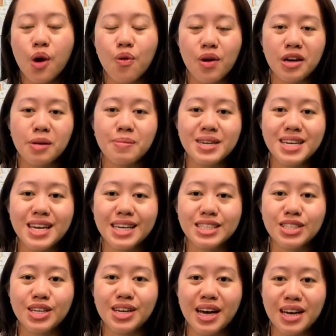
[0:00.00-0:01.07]

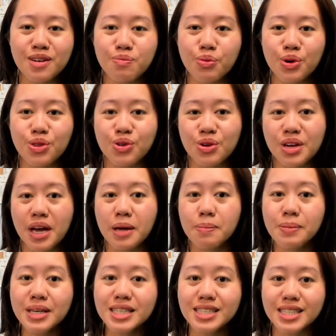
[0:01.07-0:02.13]
Recommendation
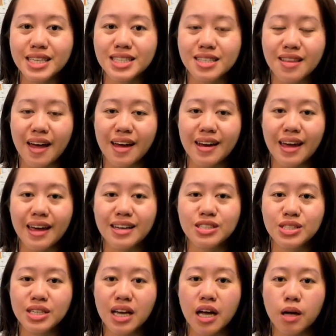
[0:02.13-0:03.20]
9.38b states that a
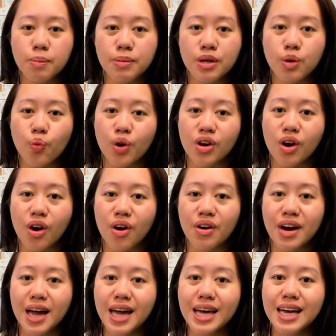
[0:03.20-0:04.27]

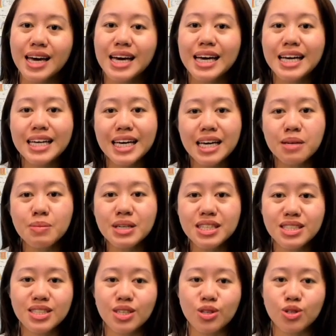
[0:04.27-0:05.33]
GLP-1RA can be
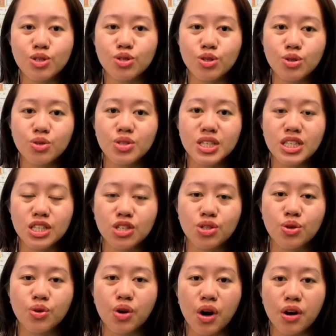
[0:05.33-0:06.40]
considered due to
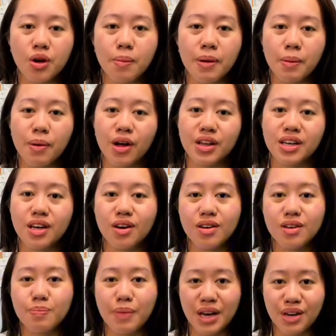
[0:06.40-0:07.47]
additional cardiometabolic
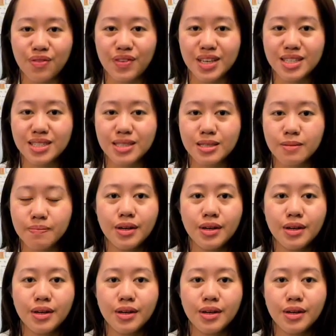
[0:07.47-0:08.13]
benefits.